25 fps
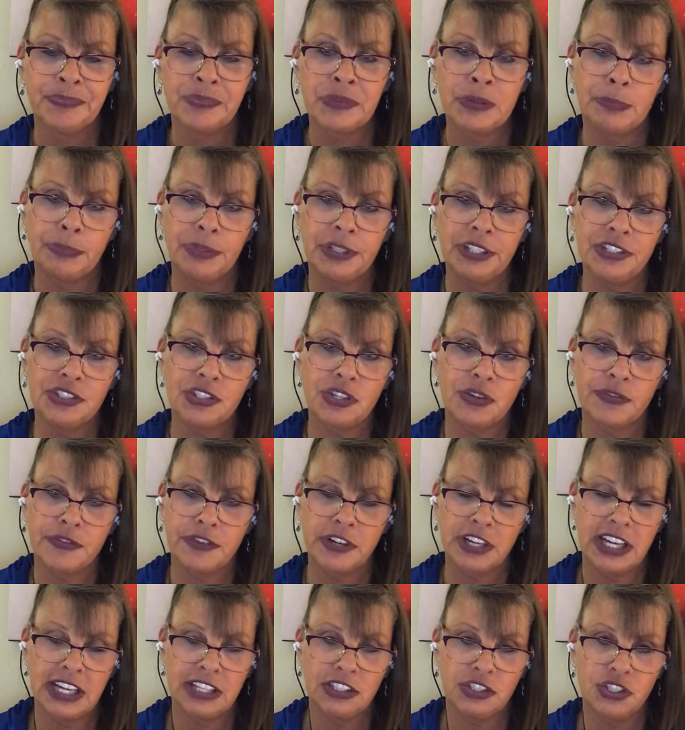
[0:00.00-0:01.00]
Please don't
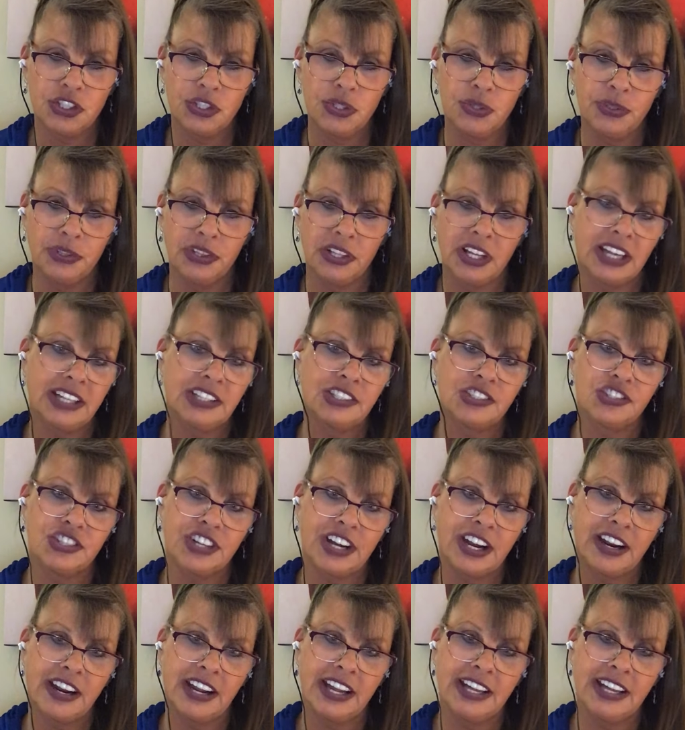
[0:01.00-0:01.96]
forget to like, share,